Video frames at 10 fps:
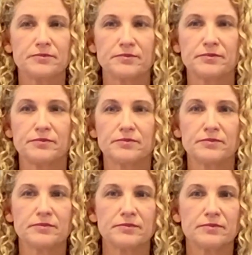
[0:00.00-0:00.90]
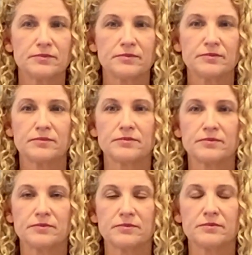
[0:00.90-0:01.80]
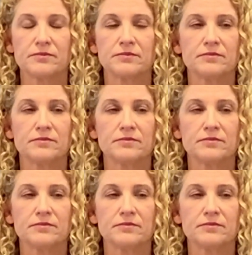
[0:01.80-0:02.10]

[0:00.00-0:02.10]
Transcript: (silence)